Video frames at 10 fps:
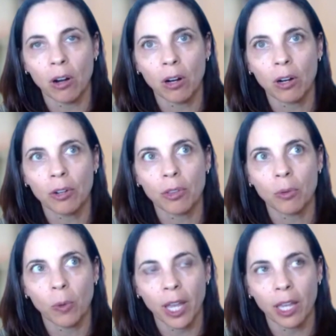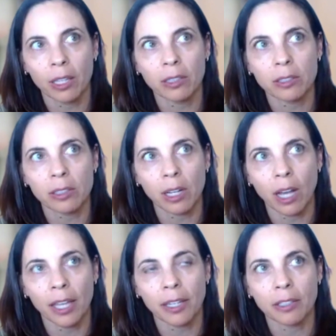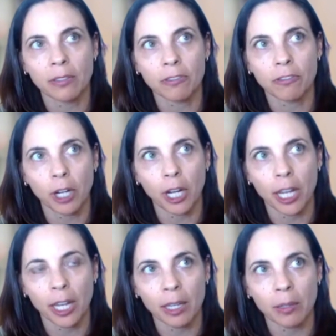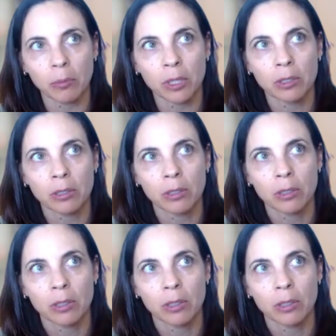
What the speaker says: are the ways that I can frame